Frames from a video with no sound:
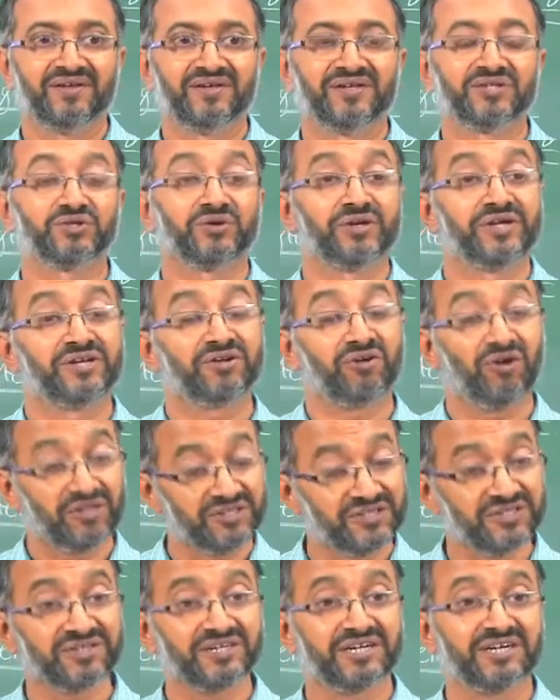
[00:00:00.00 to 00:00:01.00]
So, in
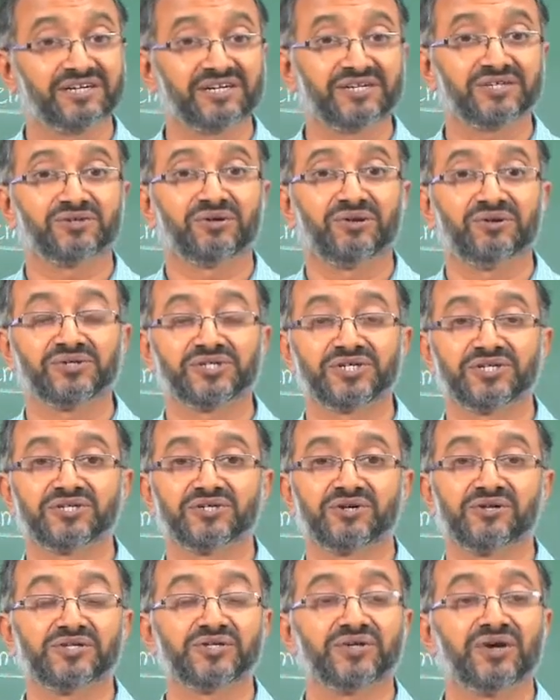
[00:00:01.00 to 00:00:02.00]
concentrated solutions
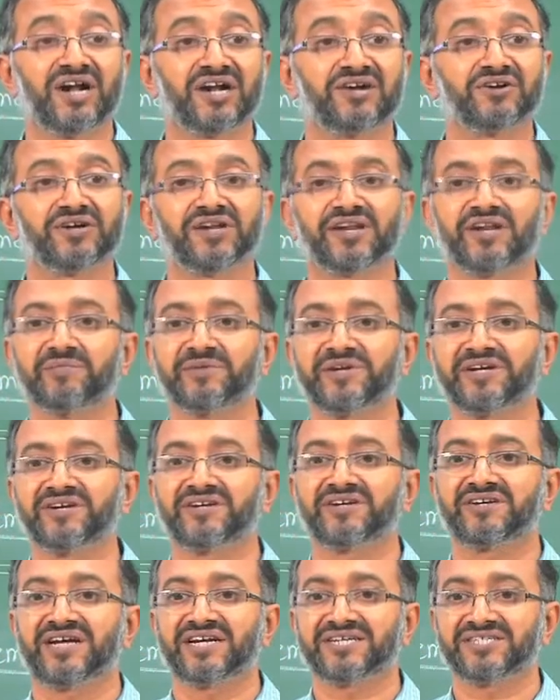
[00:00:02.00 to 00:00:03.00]
also hydrodynamic
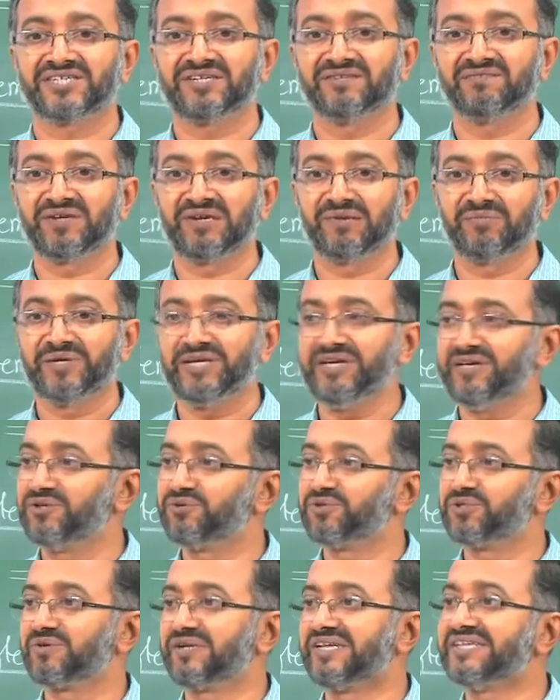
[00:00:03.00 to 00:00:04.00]
interaction will be
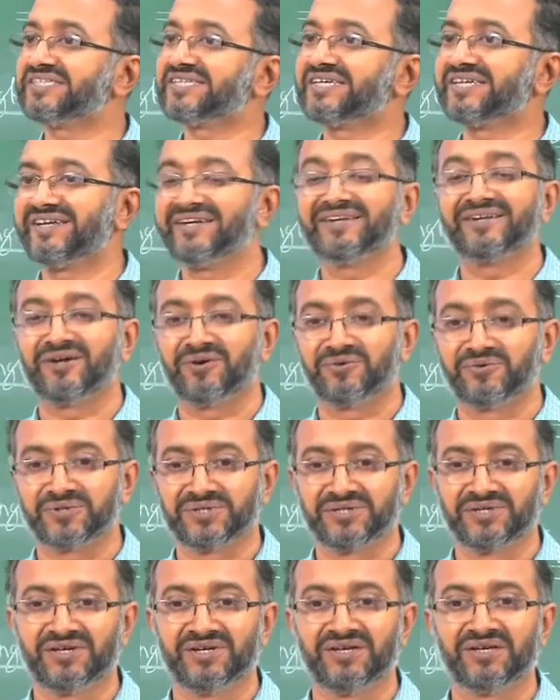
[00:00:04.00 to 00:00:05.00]
usually screened out,
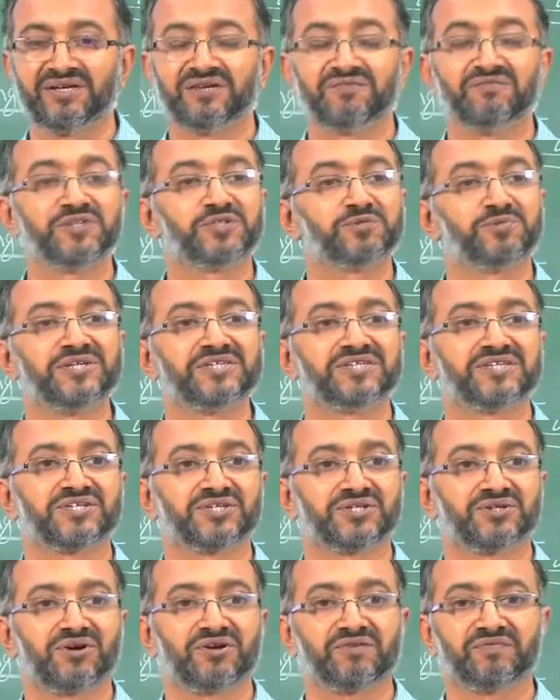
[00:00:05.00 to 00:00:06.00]
which means it
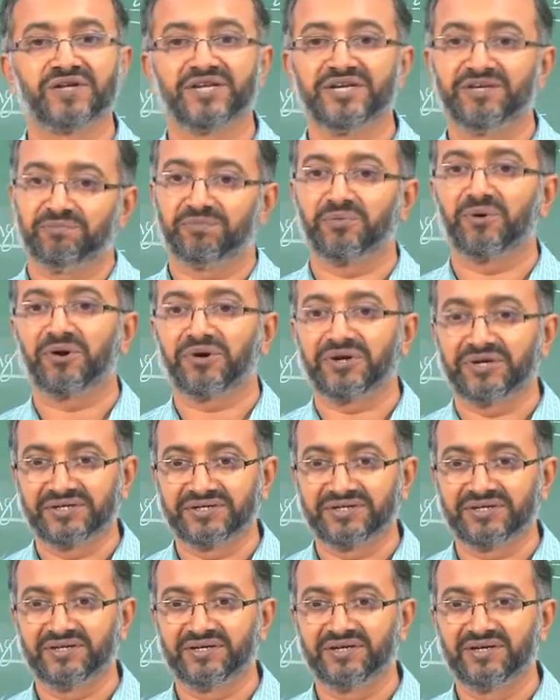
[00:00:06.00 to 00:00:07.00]
is not very important.